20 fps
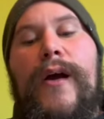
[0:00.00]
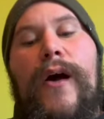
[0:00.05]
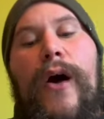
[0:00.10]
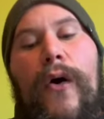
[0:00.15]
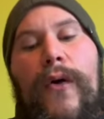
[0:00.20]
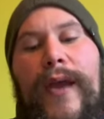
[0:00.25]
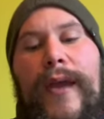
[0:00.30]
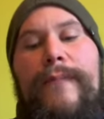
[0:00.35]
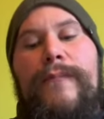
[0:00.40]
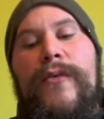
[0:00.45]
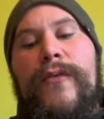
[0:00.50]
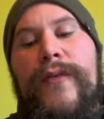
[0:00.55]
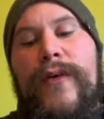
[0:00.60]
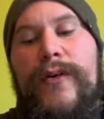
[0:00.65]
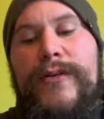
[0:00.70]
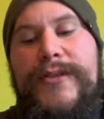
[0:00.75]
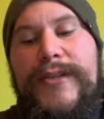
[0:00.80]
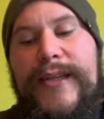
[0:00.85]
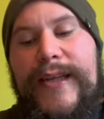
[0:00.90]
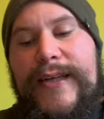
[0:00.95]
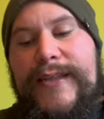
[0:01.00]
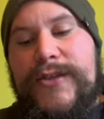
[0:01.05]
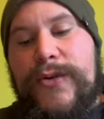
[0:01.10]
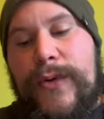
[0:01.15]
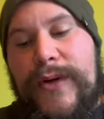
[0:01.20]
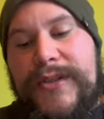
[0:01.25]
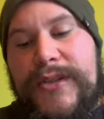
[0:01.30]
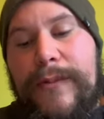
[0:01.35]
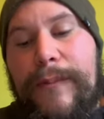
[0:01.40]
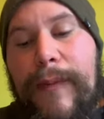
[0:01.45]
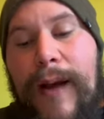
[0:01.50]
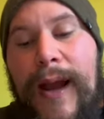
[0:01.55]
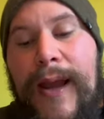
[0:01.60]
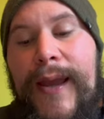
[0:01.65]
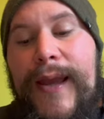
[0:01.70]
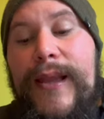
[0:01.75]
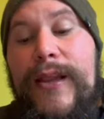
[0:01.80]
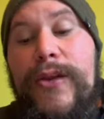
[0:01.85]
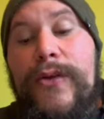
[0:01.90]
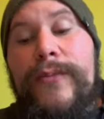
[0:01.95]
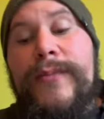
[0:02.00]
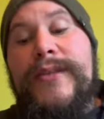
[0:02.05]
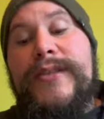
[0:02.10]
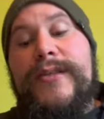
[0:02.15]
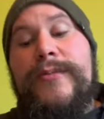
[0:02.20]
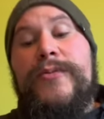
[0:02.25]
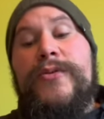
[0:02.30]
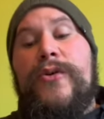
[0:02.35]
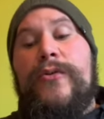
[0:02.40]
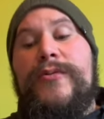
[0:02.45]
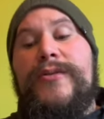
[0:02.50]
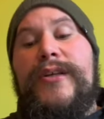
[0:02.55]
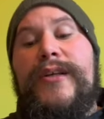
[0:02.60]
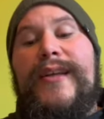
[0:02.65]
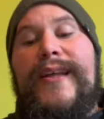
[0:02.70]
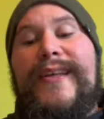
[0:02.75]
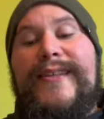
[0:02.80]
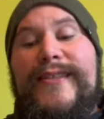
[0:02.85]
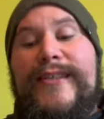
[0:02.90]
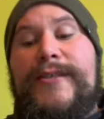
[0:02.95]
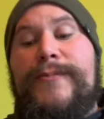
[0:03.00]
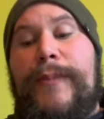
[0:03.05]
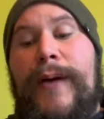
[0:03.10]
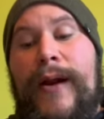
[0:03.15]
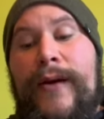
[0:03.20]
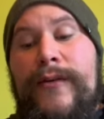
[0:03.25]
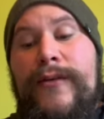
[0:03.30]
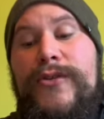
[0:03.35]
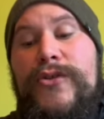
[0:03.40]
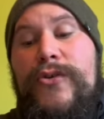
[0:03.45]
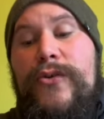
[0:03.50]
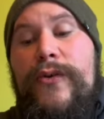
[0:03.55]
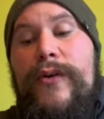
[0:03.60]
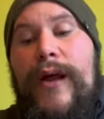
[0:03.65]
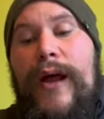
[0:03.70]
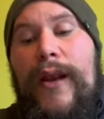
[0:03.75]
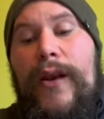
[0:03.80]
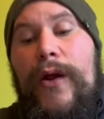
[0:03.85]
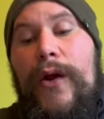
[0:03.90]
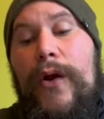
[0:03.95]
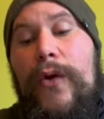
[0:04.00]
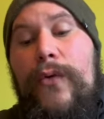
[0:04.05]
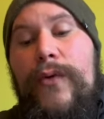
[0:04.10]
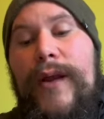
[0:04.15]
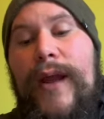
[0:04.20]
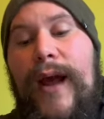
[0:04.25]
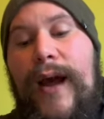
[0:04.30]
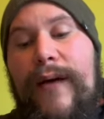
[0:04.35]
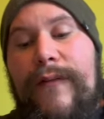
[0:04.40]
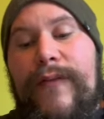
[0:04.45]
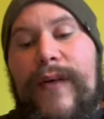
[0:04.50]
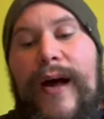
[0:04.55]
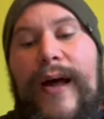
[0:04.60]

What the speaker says: Okay, moving on to the next question. My Lumen subscription is expiring soon and I only have